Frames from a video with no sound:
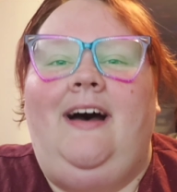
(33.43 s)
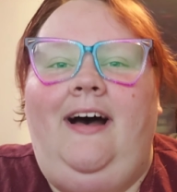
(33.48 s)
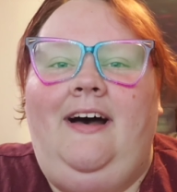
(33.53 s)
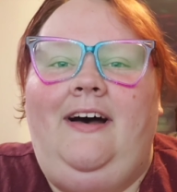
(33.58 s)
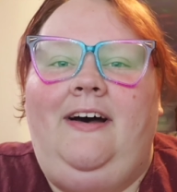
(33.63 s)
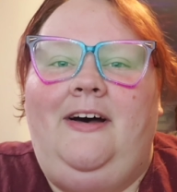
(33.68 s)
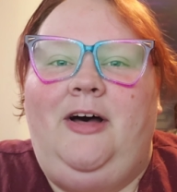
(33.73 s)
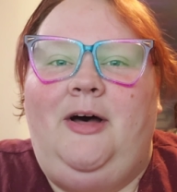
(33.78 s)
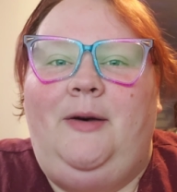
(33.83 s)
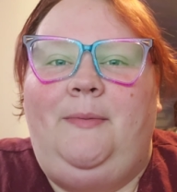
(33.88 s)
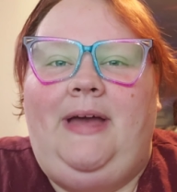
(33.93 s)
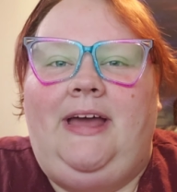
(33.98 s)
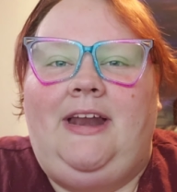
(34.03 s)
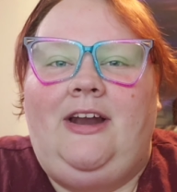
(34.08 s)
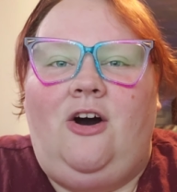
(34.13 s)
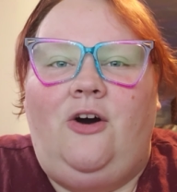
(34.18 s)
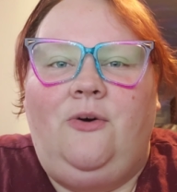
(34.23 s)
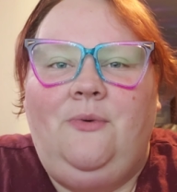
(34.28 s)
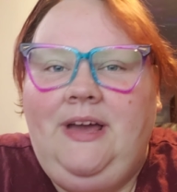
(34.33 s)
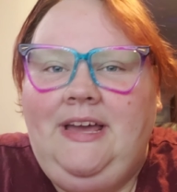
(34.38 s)

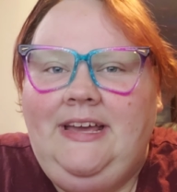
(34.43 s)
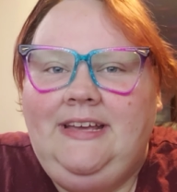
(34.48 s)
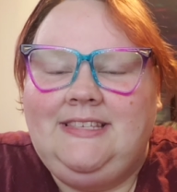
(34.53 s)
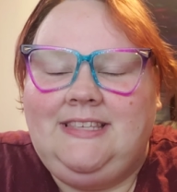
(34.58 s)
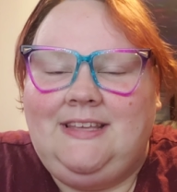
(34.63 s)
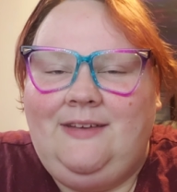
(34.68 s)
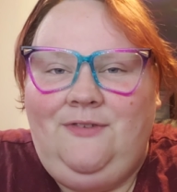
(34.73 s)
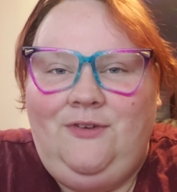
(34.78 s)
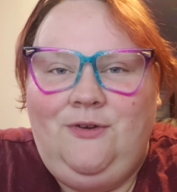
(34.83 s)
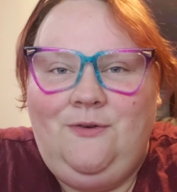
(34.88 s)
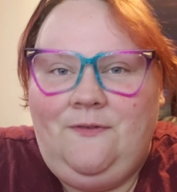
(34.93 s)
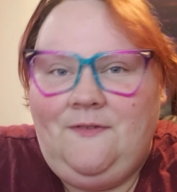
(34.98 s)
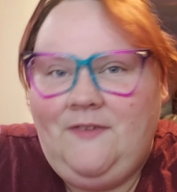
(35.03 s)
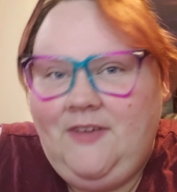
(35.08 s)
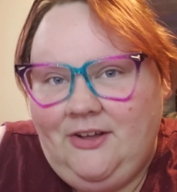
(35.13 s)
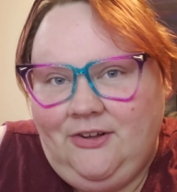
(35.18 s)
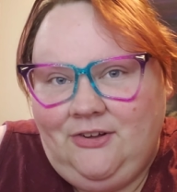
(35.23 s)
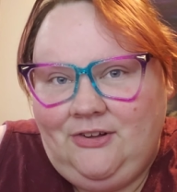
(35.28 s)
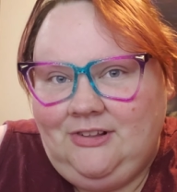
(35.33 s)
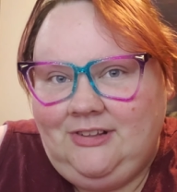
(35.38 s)
And always, if you
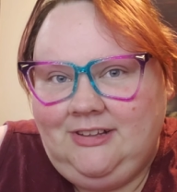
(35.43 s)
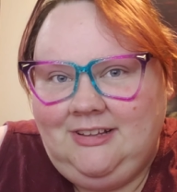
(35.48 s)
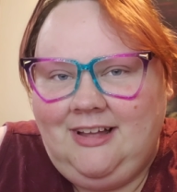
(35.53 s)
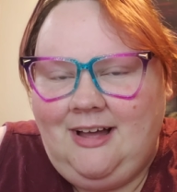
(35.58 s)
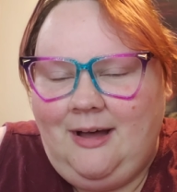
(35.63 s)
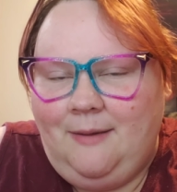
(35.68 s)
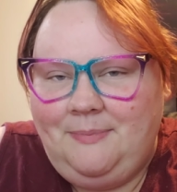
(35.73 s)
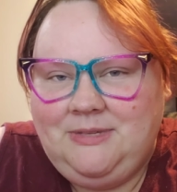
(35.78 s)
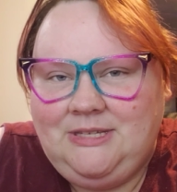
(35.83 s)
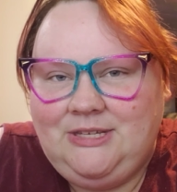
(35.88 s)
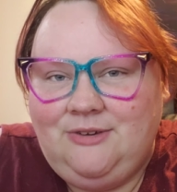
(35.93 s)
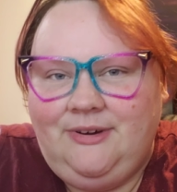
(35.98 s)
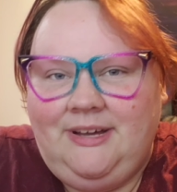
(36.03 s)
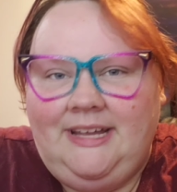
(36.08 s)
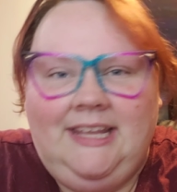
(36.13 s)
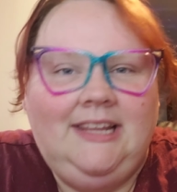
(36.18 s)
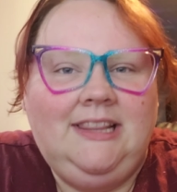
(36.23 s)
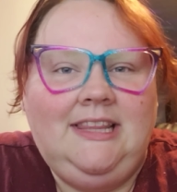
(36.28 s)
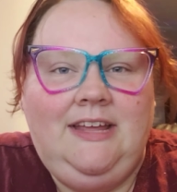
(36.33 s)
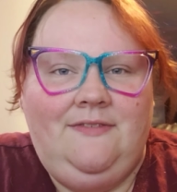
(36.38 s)
feel up to
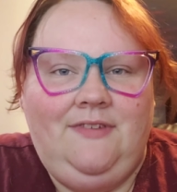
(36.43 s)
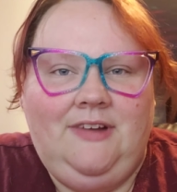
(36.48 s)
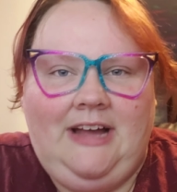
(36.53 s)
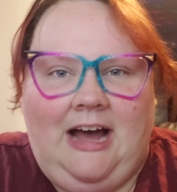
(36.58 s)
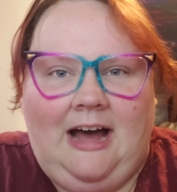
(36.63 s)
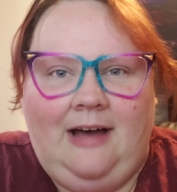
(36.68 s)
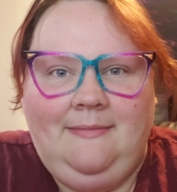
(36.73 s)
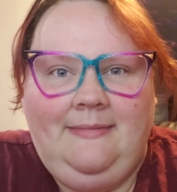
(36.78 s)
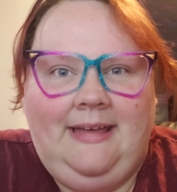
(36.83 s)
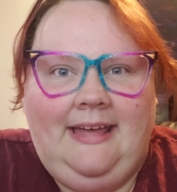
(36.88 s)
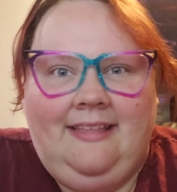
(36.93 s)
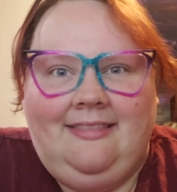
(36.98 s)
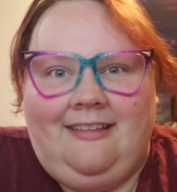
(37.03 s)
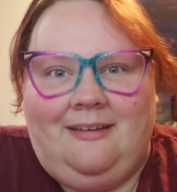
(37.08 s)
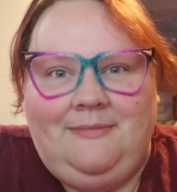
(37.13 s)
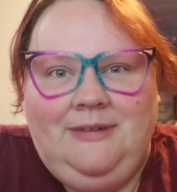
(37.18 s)
it, leave a comment.